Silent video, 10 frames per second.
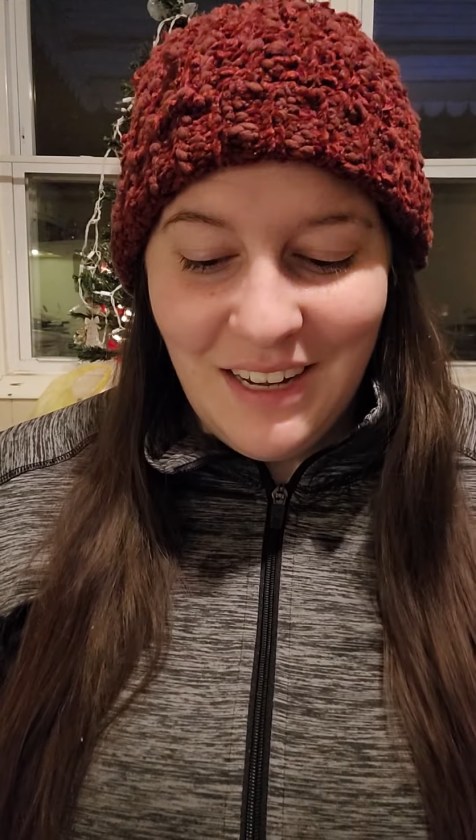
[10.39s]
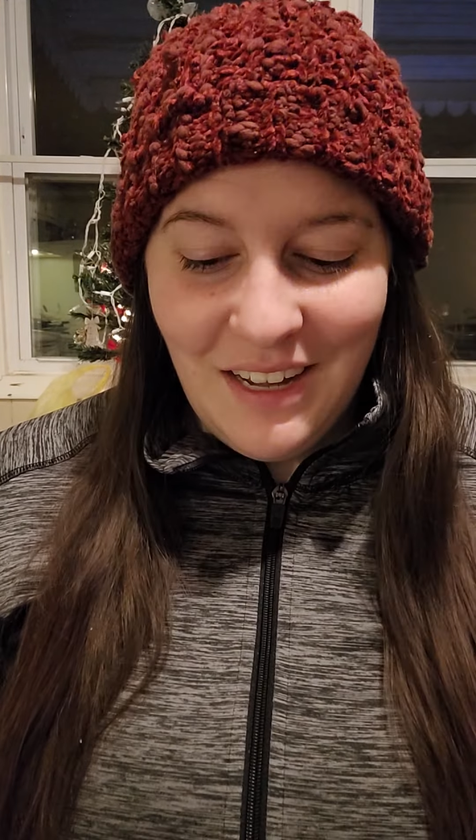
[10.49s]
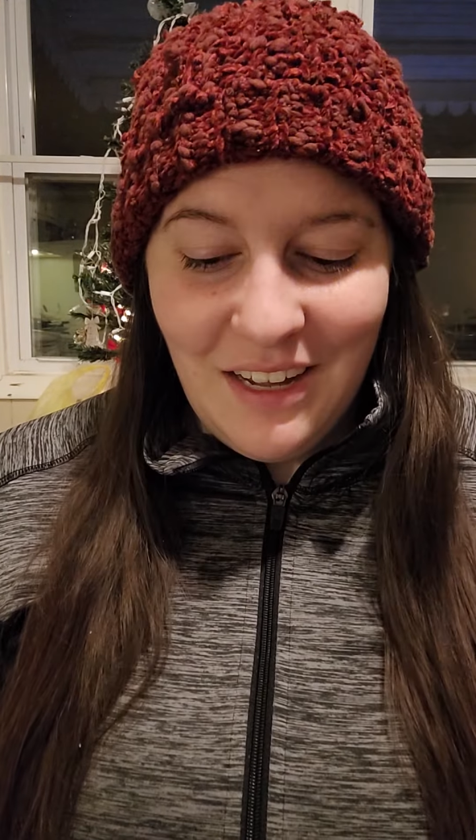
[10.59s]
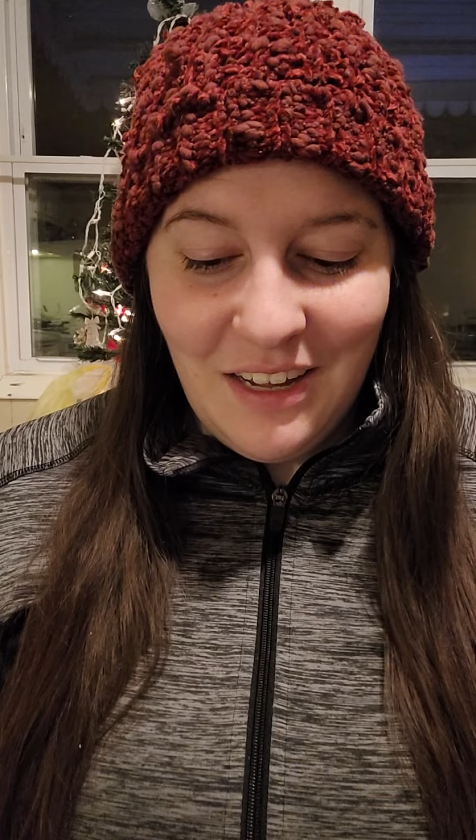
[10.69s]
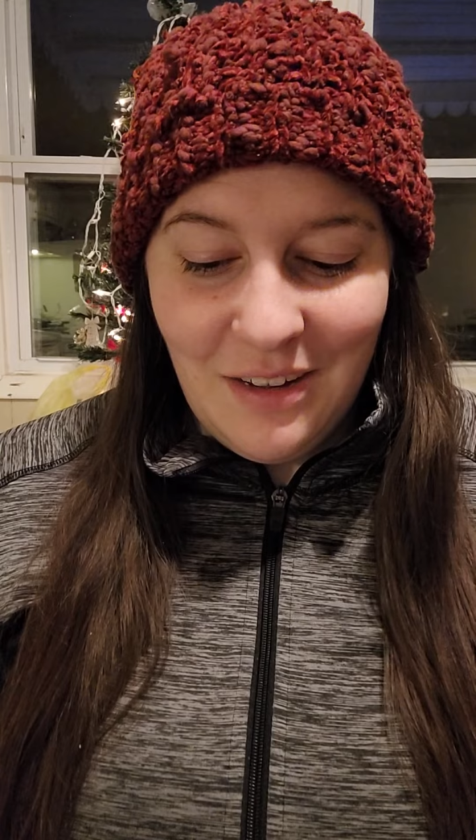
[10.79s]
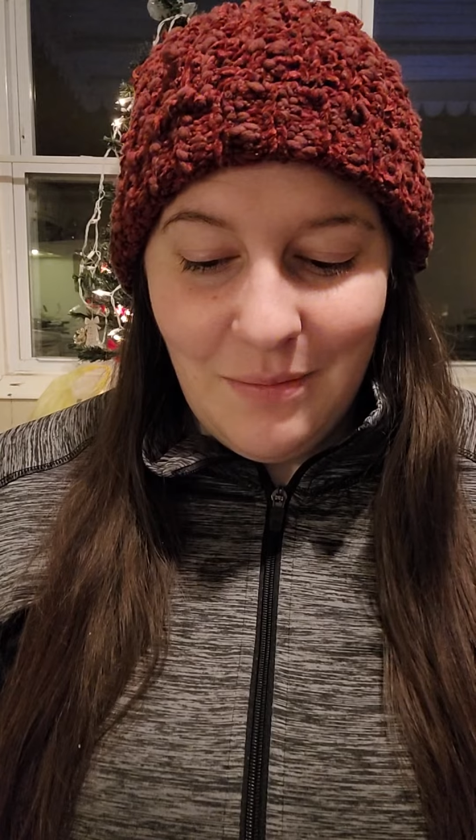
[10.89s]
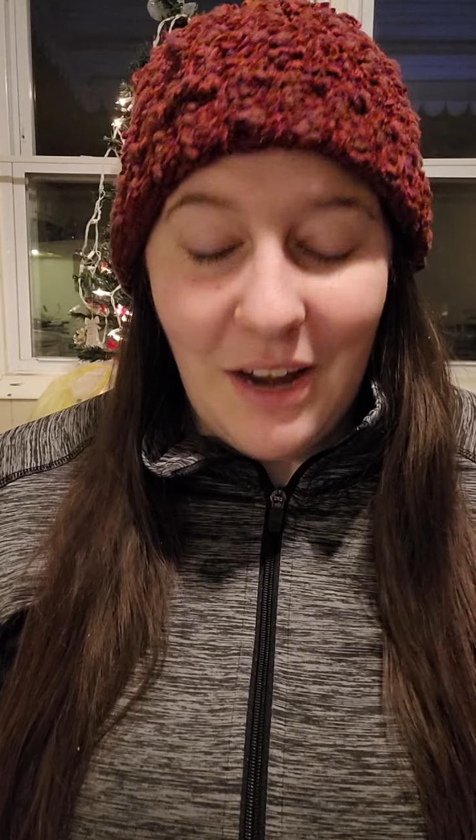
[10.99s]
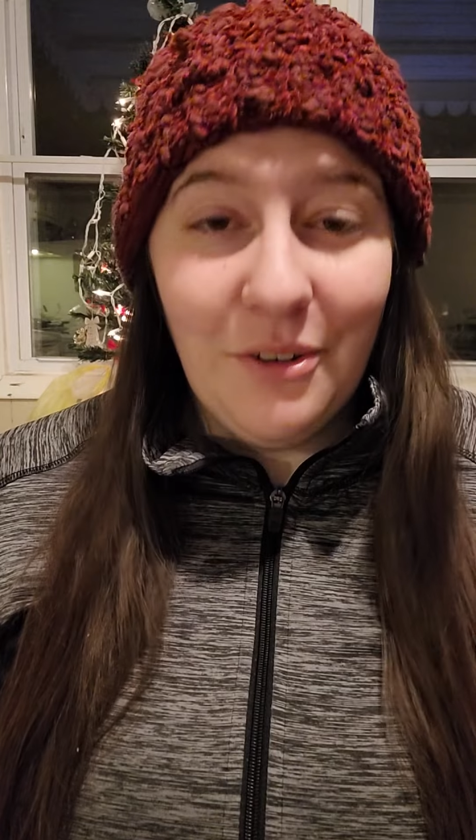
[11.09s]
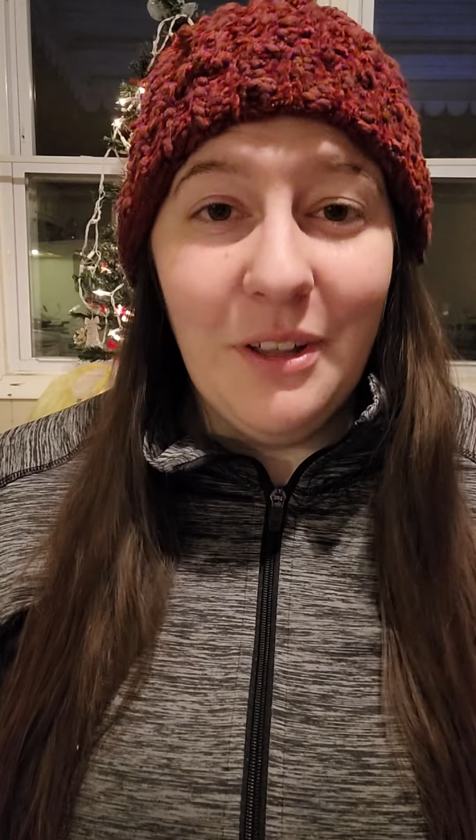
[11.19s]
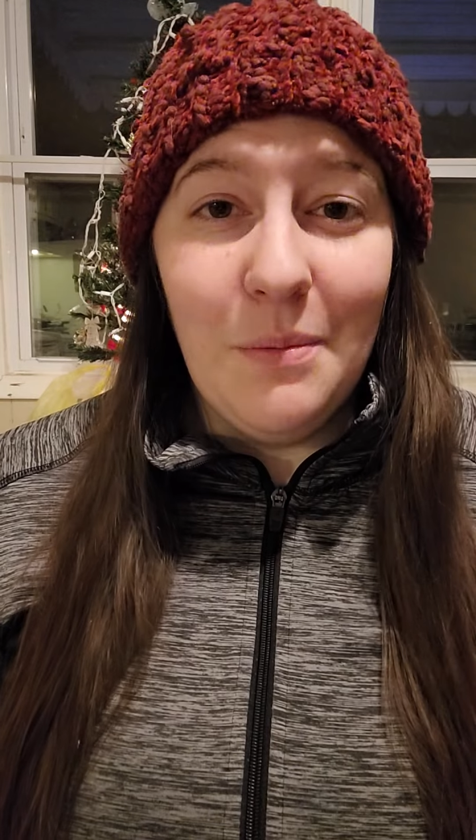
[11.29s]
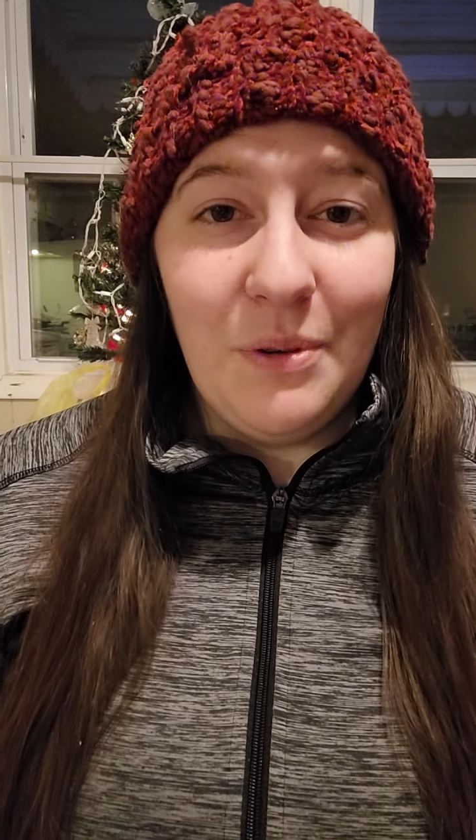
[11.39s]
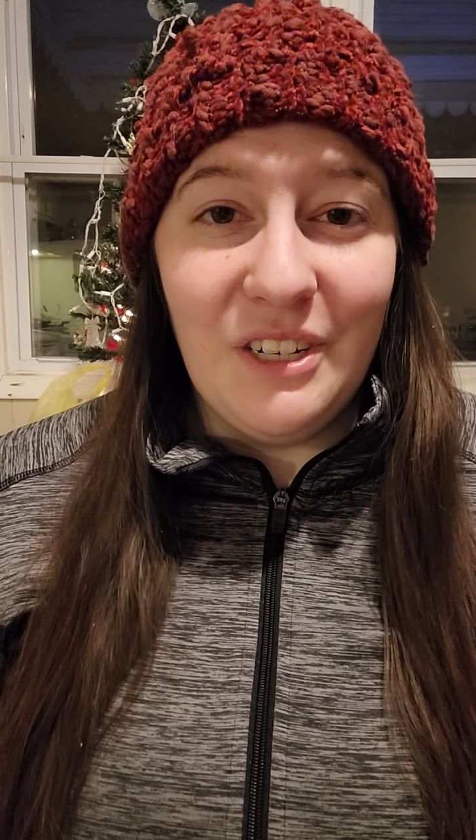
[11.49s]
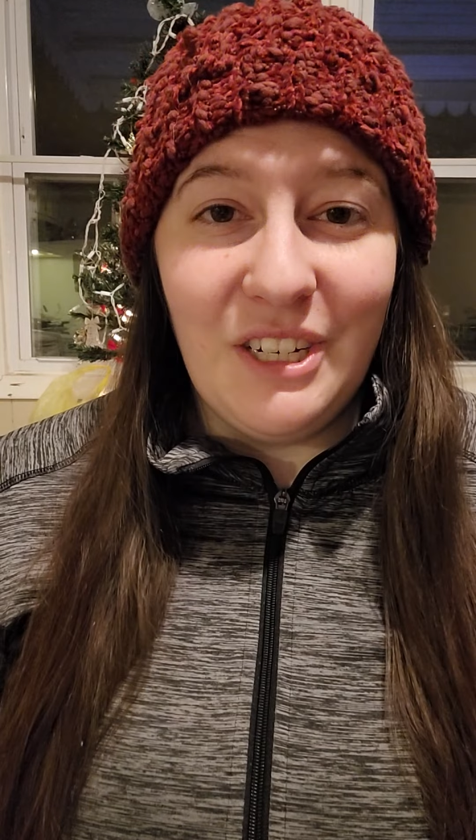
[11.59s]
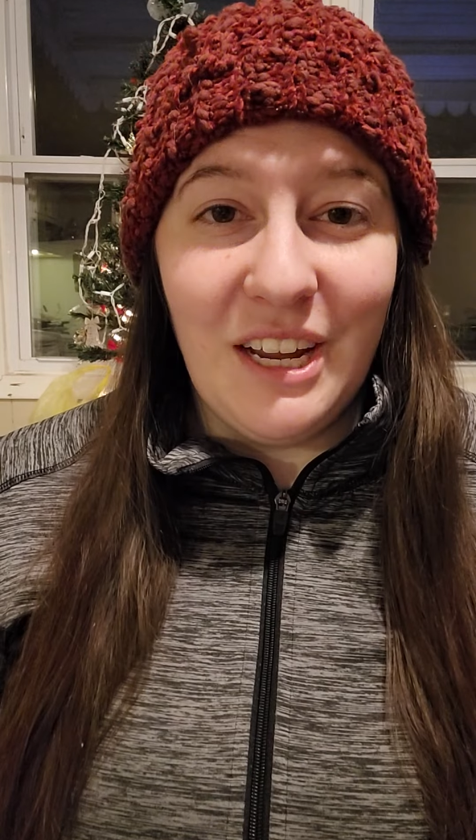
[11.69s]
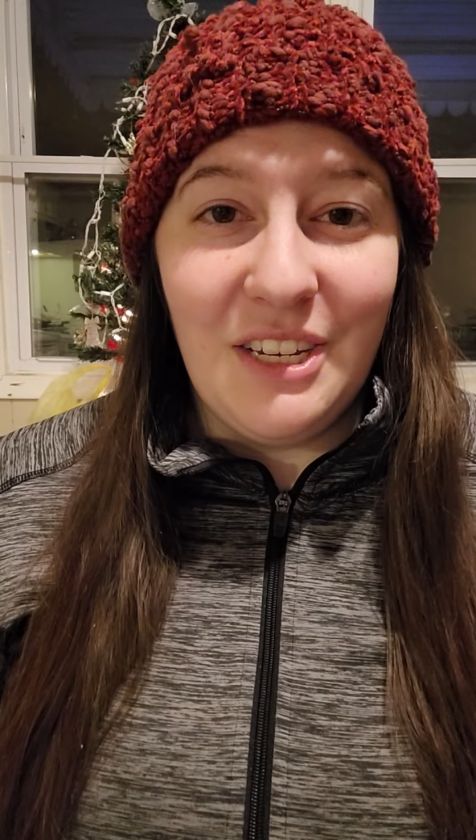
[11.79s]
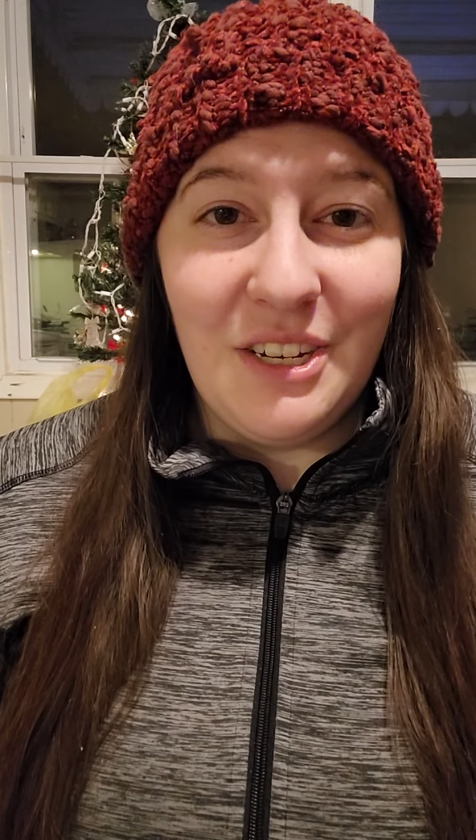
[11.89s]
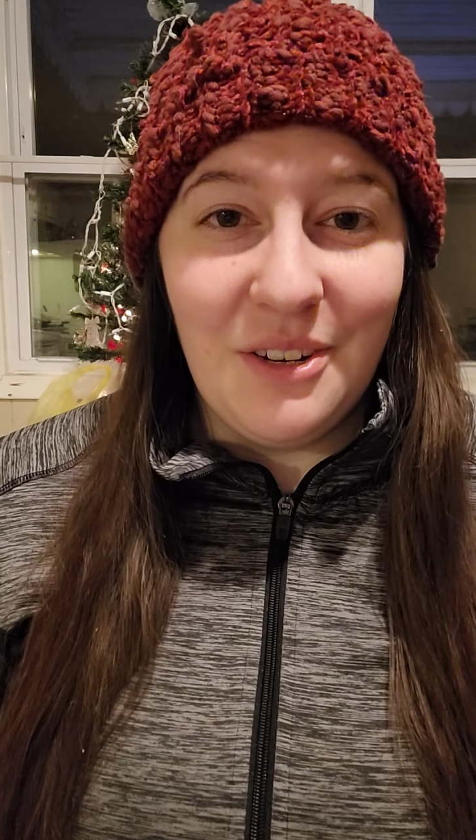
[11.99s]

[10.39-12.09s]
Um, I really appreciate